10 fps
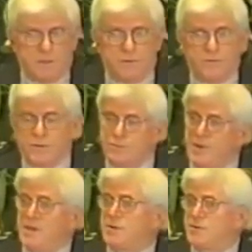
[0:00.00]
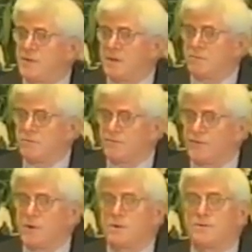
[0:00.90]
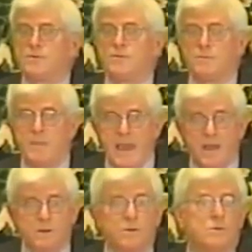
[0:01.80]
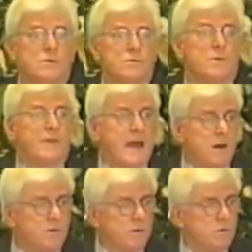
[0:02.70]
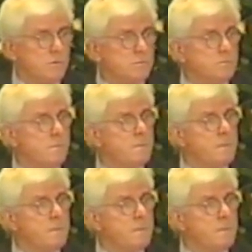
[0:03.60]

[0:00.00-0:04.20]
to the speech that referred to the man who, without whom,